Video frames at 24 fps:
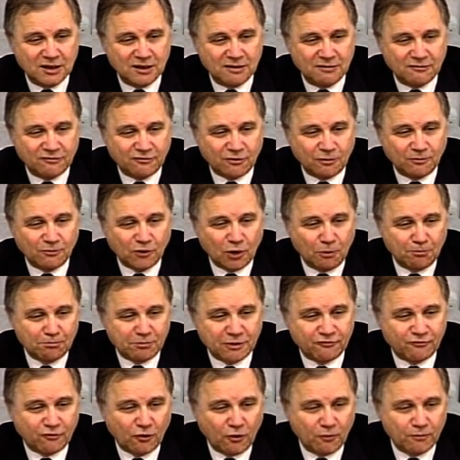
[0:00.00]
from
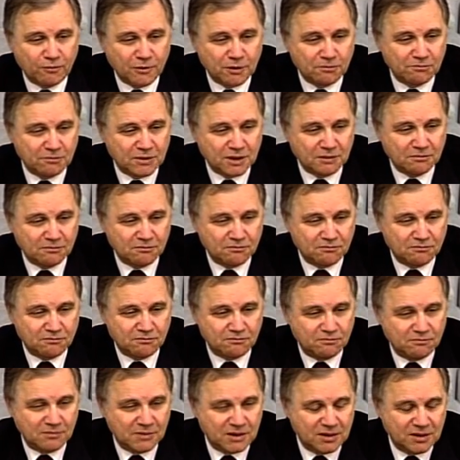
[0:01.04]
non-performing
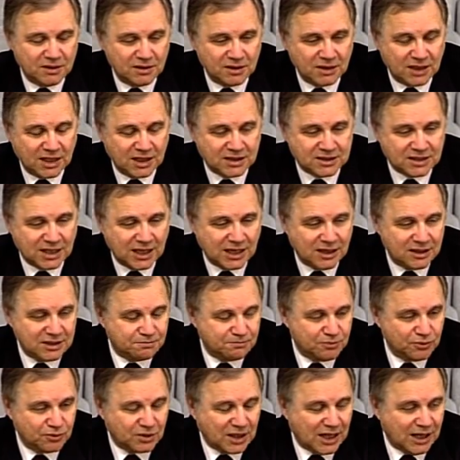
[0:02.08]
is
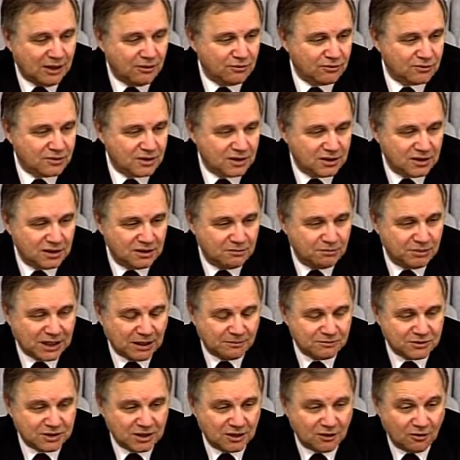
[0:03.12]
put out and it
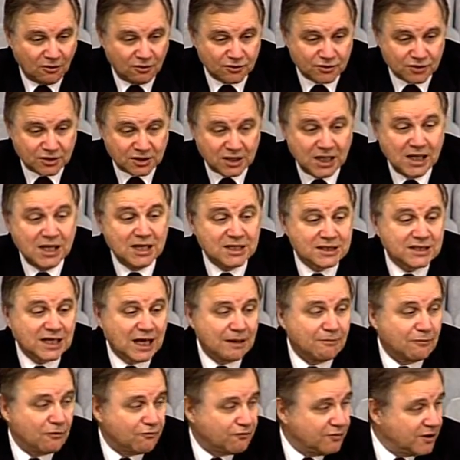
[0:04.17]
becomes a loss,
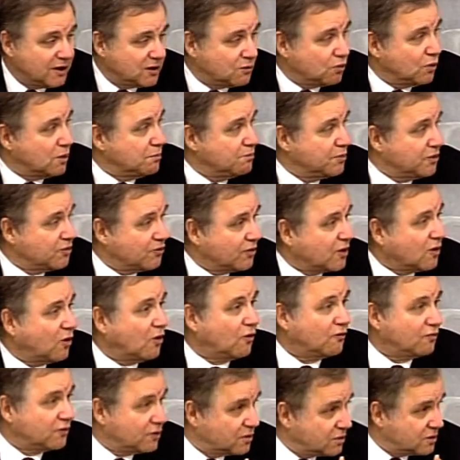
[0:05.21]
some of it will be
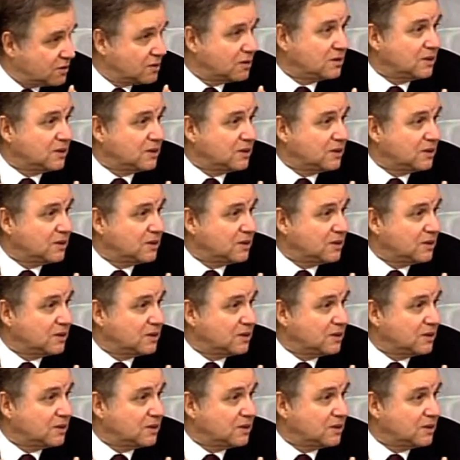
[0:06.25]
recovered,